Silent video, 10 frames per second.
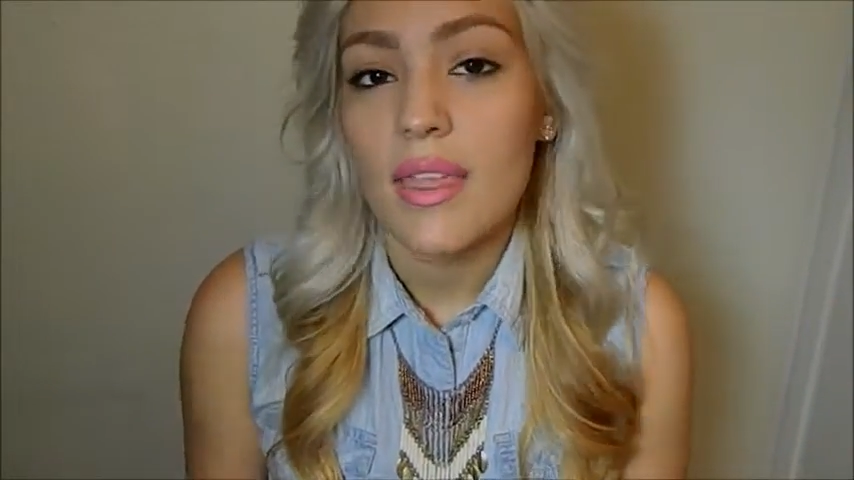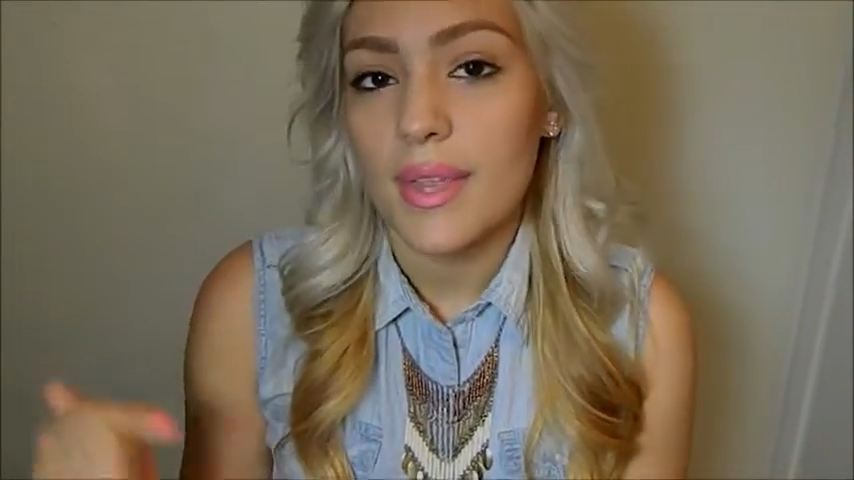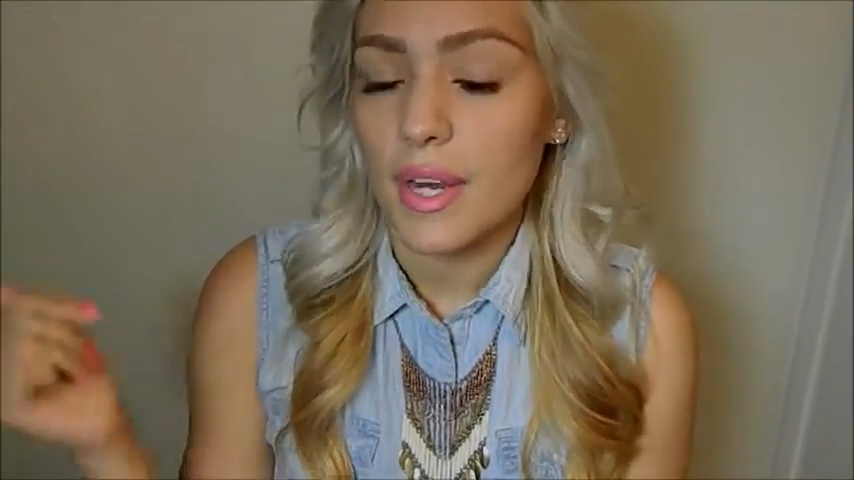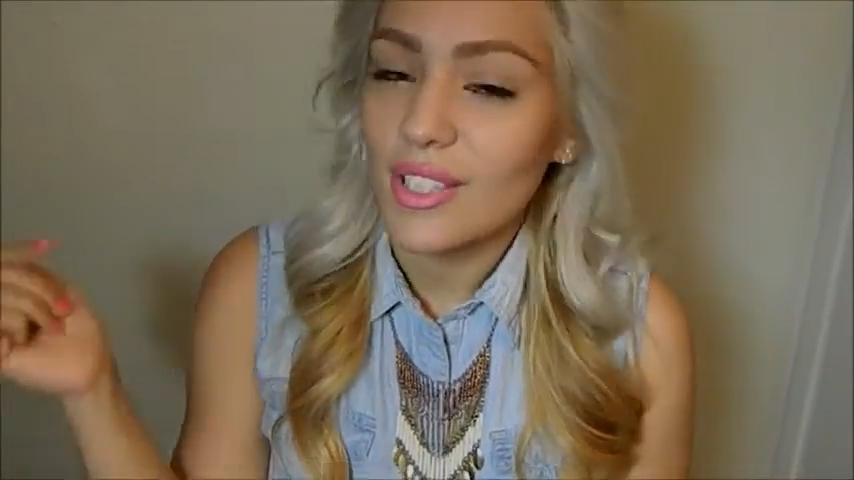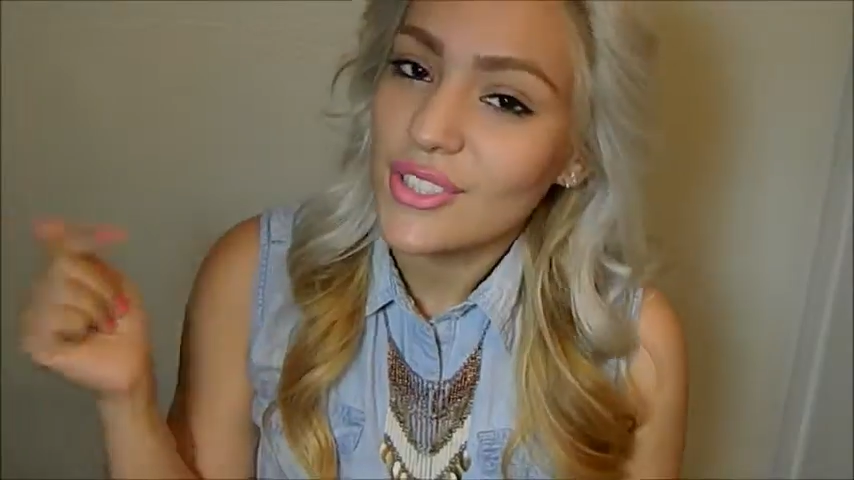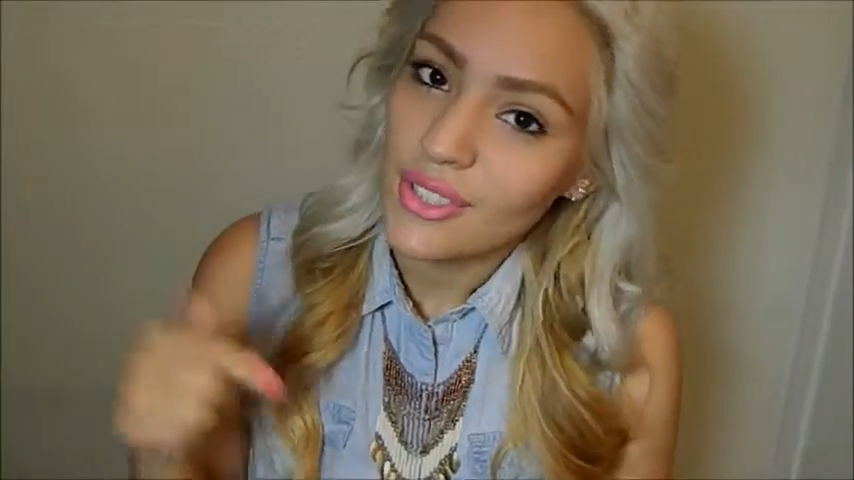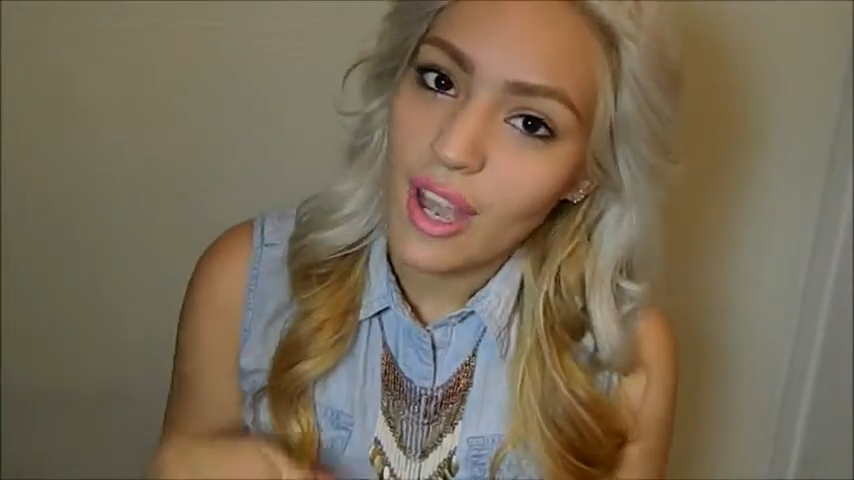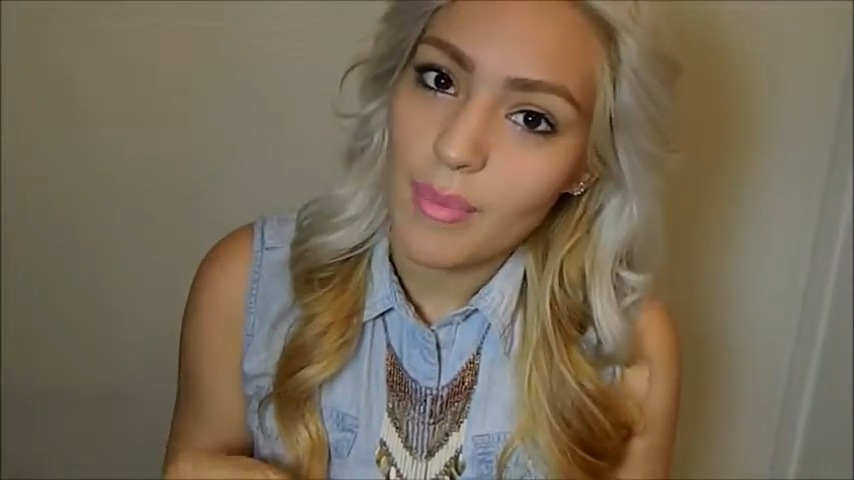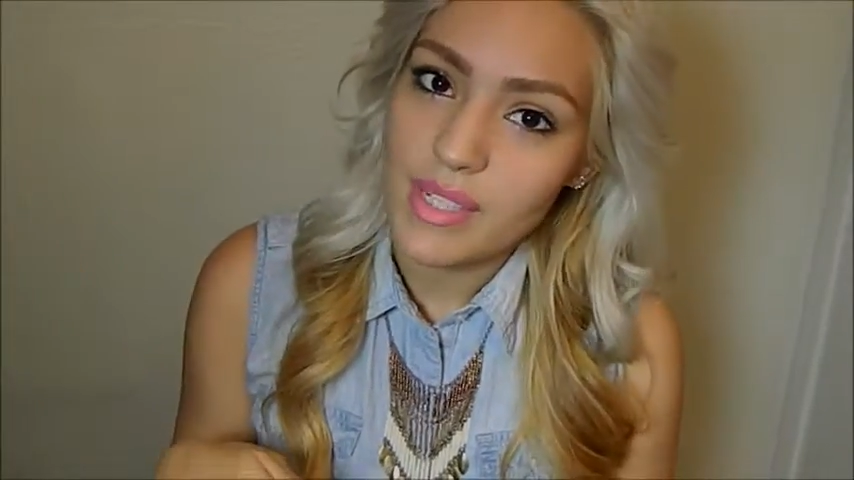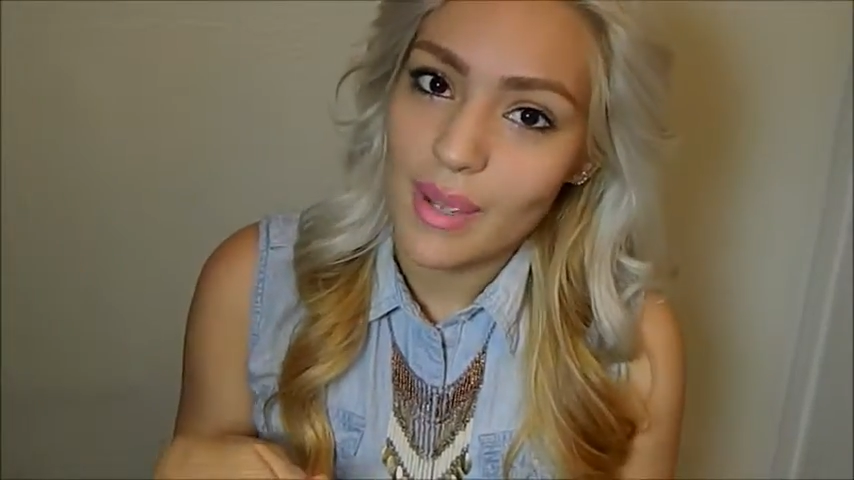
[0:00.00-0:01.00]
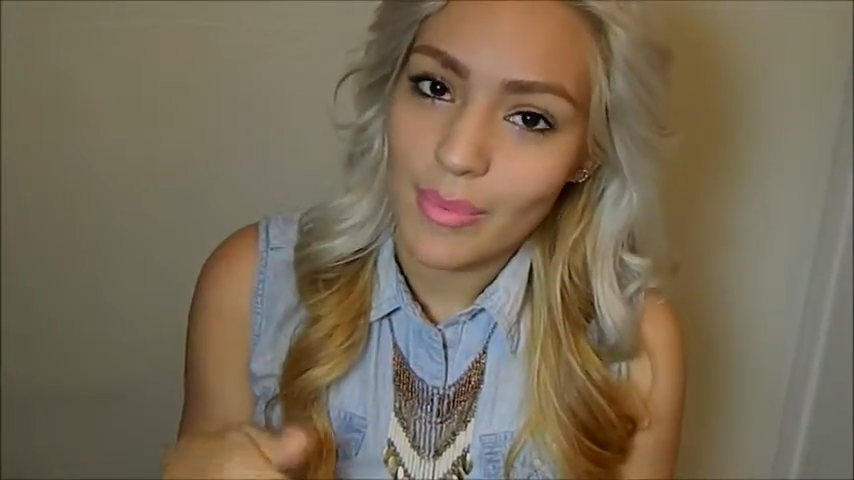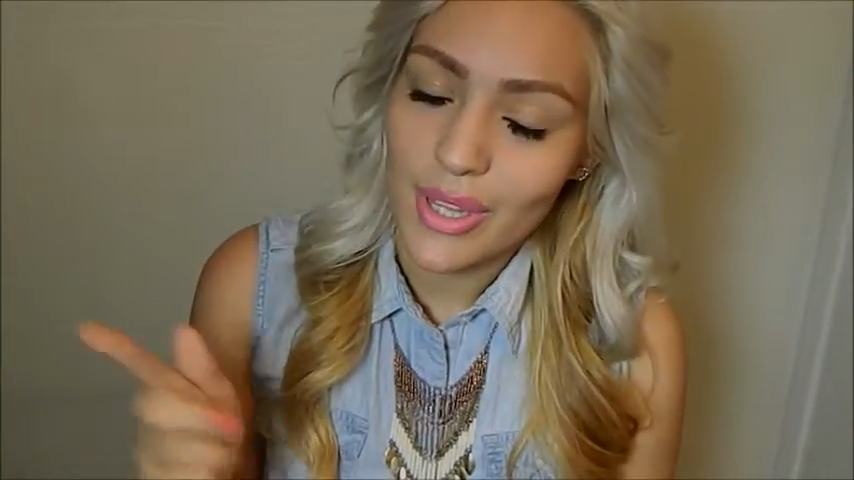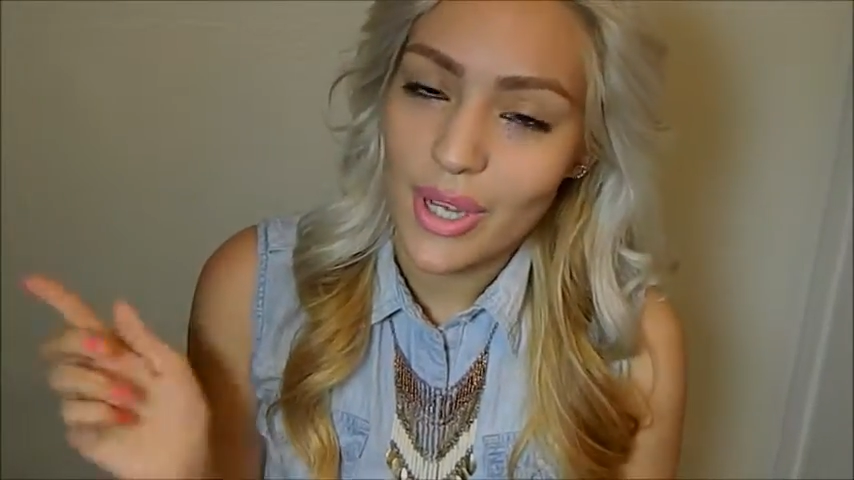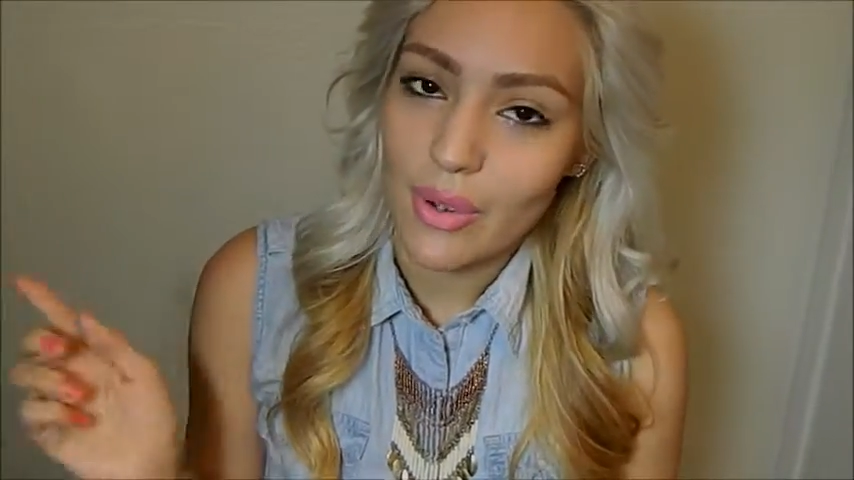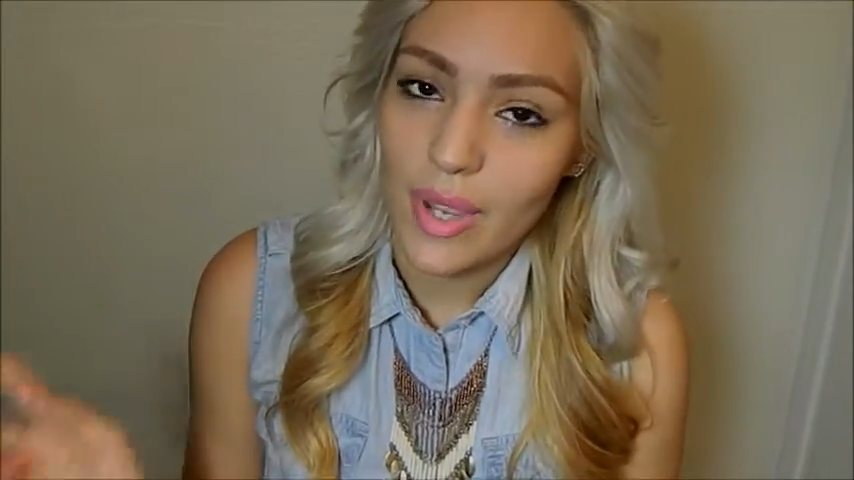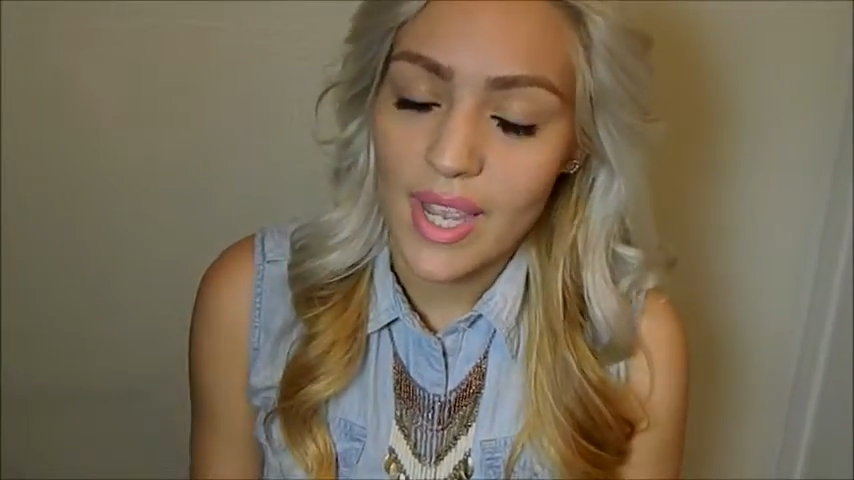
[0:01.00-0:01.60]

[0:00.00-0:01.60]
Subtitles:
then also comment down below,